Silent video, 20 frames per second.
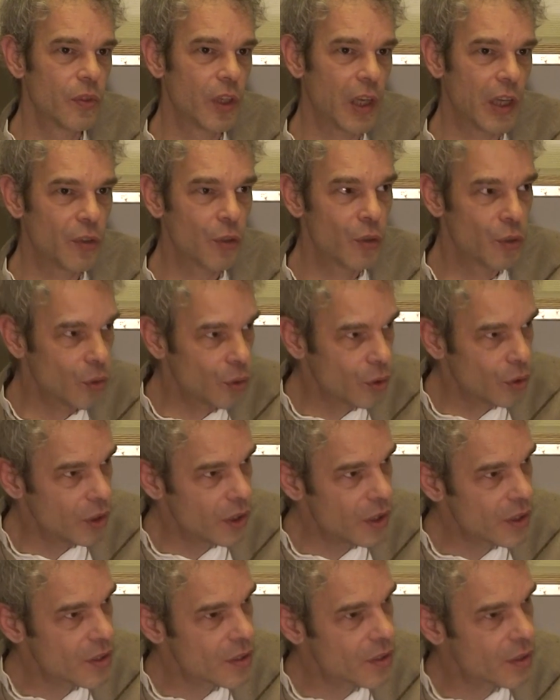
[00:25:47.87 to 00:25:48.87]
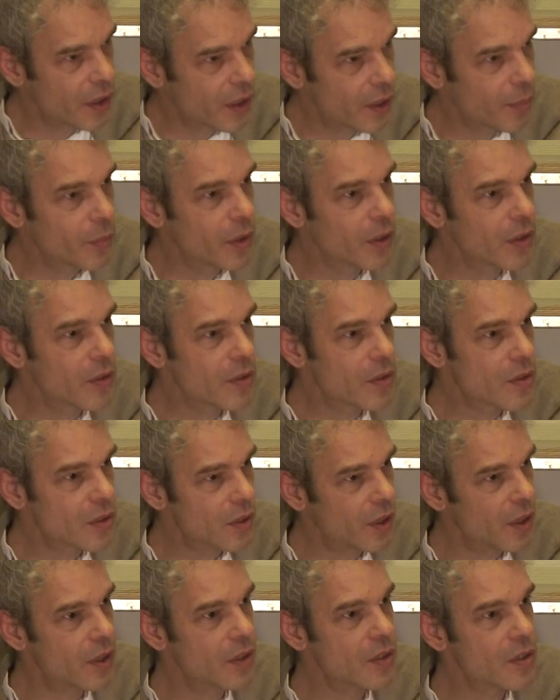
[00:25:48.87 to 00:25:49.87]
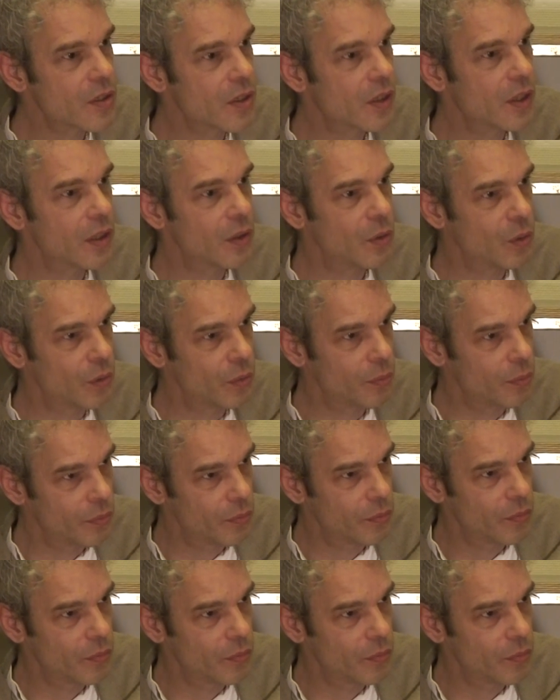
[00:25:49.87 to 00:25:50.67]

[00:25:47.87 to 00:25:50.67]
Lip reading: And the rule is Dharma starts at home.